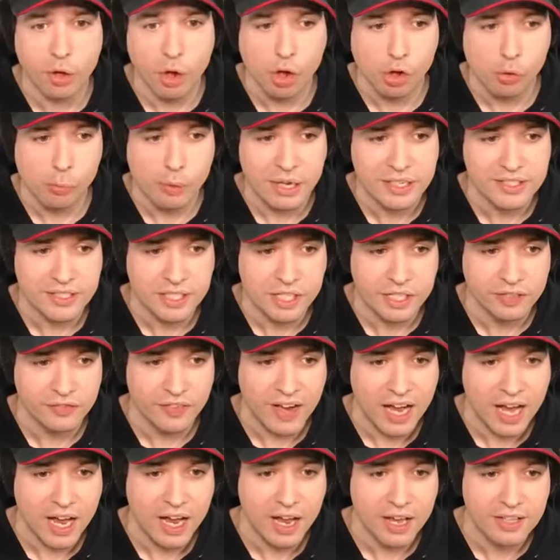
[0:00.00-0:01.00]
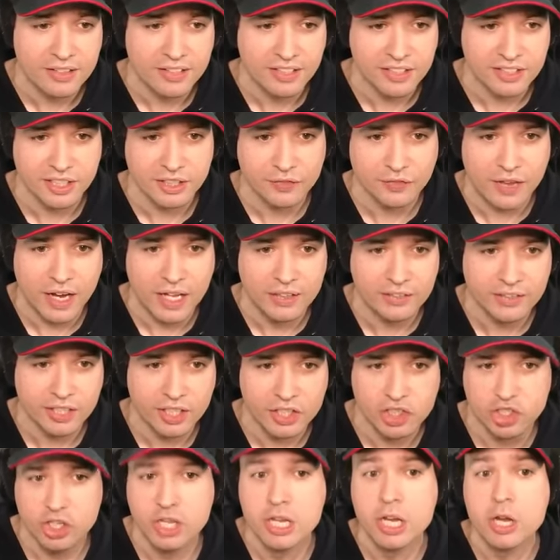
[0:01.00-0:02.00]
always an a
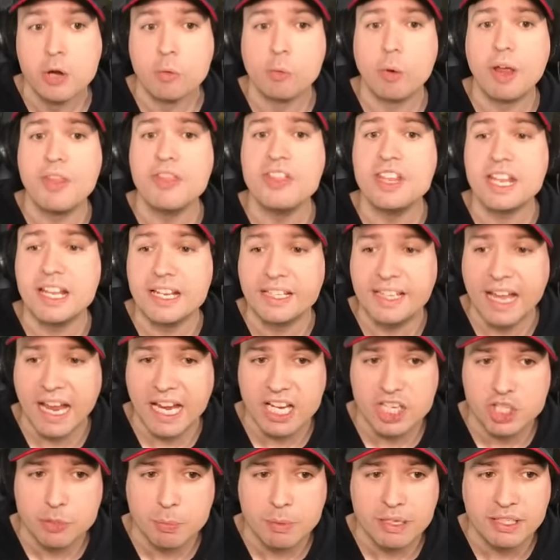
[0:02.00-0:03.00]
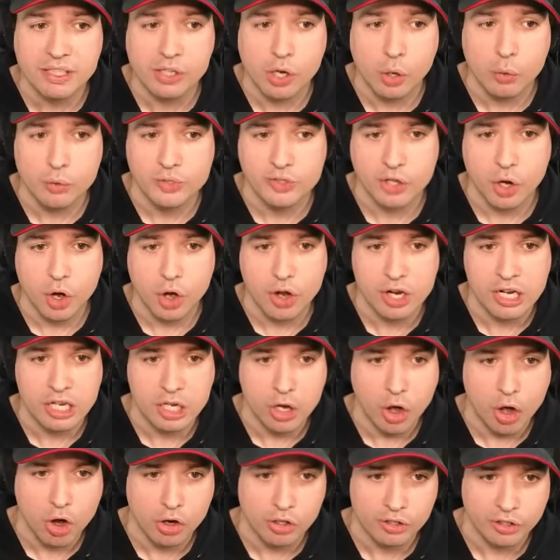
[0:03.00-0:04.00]
disadvantage when the engagement goes on
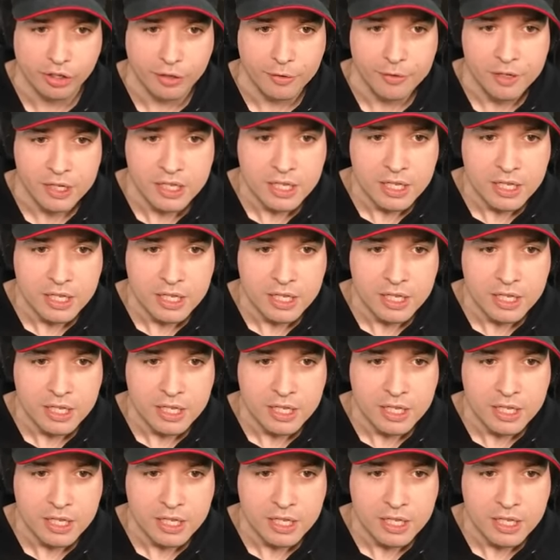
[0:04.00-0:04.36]
longer.